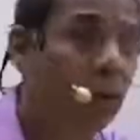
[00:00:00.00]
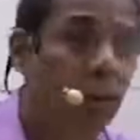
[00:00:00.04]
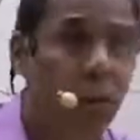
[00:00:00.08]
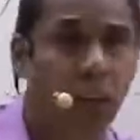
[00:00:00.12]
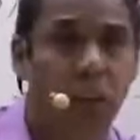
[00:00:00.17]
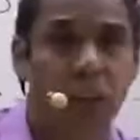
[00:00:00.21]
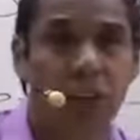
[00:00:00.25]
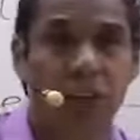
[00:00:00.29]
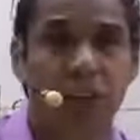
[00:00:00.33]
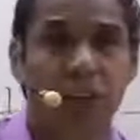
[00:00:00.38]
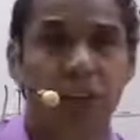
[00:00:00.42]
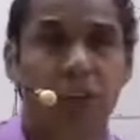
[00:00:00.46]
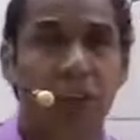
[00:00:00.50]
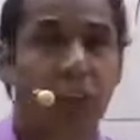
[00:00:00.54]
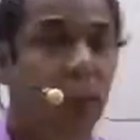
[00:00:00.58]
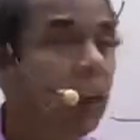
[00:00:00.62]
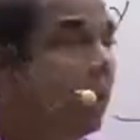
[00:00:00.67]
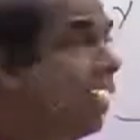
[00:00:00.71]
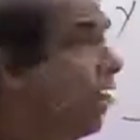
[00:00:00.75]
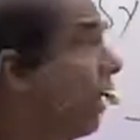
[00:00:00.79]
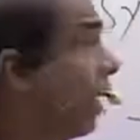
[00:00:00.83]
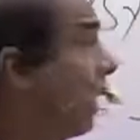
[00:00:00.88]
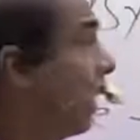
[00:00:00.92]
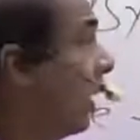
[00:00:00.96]
the knot.
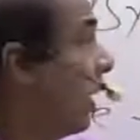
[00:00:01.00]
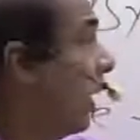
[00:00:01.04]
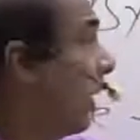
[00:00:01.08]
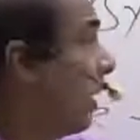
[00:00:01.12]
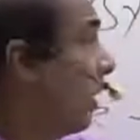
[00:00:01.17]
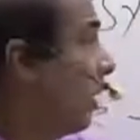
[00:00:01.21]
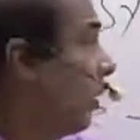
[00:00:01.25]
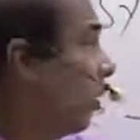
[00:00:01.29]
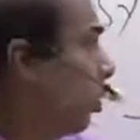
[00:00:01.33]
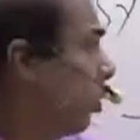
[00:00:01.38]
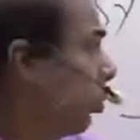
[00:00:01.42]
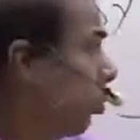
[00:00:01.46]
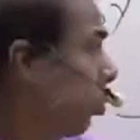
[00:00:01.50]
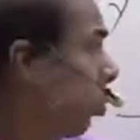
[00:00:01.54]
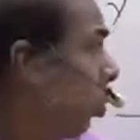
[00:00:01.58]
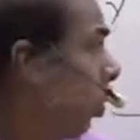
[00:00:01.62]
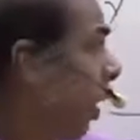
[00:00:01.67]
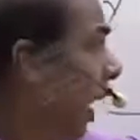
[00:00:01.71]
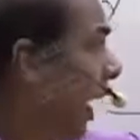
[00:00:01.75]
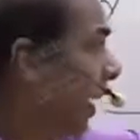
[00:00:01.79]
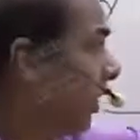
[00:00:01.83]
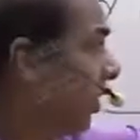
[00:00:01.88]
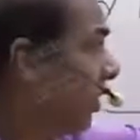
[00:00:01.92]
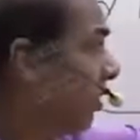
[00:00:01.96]
In
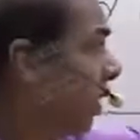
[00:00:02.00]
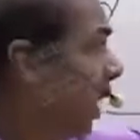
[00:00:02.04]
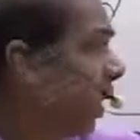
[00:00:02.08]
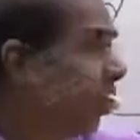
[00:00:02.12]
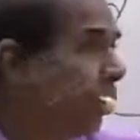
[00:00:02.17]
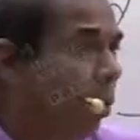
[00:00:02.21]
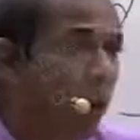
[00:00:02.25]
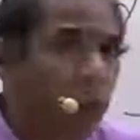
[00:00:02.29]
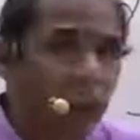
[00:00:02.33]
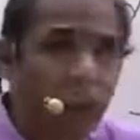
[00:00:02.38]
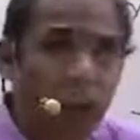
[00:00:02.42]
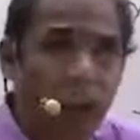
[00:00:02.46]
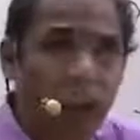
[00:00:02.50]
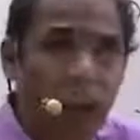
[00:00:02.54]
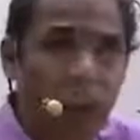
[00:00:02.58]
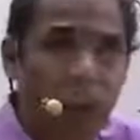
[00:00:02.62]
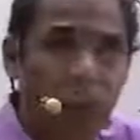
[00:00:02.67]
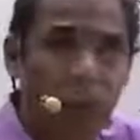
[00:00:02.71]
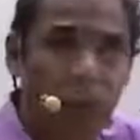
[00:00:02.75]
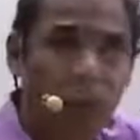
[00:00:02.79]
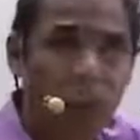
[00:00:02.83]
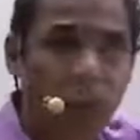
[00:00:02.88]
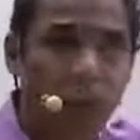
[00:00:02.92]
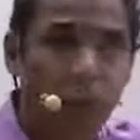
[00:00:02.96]
two actions are going to
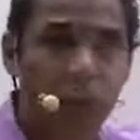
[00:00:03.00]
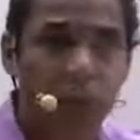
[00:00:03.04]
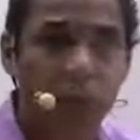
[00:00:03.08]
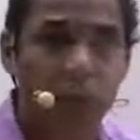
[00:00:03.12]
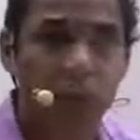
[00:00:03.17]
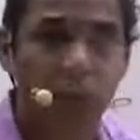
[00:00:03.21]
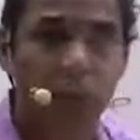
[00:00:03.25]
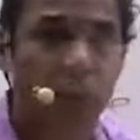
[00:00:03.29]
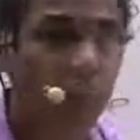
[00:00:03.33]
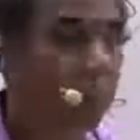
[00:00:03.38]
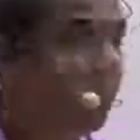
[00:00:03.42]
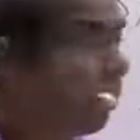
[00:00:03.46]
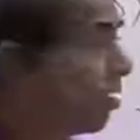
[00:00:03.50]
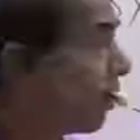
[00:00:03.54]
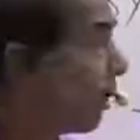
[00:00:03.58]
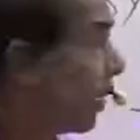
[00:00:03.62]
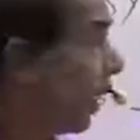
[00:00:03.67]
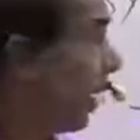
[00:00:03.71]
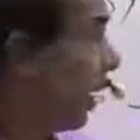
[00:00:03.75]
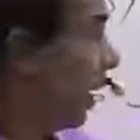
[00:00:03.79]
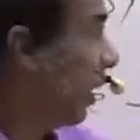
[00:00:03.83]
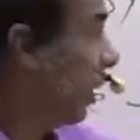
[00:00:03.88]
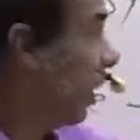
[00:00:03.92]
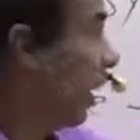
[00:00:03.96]
happen in future.
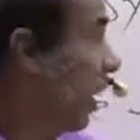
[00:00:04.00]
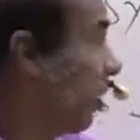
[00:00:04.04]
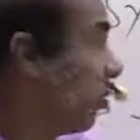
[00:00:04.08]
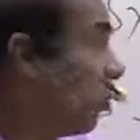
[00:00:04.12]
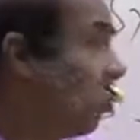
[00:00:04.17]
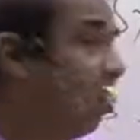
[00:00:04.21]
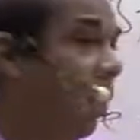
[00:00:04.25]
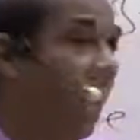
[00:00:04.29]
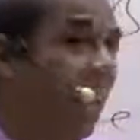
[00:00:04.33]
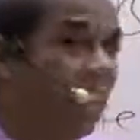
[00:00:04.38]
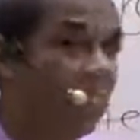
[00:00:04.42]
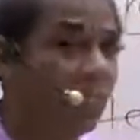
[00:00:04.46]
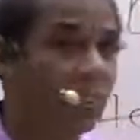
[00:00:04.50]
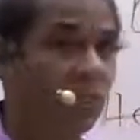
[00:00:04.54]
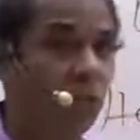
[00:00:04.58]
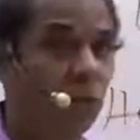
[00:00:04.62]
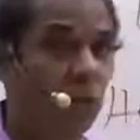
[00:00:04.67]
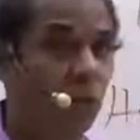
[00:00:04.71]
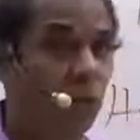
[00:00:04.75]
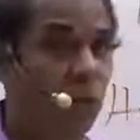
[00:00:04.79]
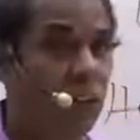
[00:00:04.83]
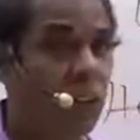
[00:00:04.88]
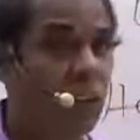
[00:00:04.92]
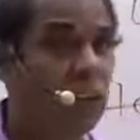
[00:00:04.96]
In these two
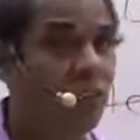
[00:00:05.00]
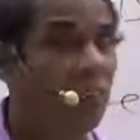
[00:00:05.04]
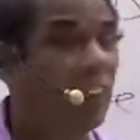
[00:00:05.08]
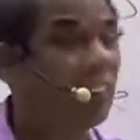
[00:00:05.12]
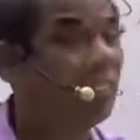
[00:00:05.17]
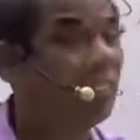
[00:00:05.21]
actions, what is the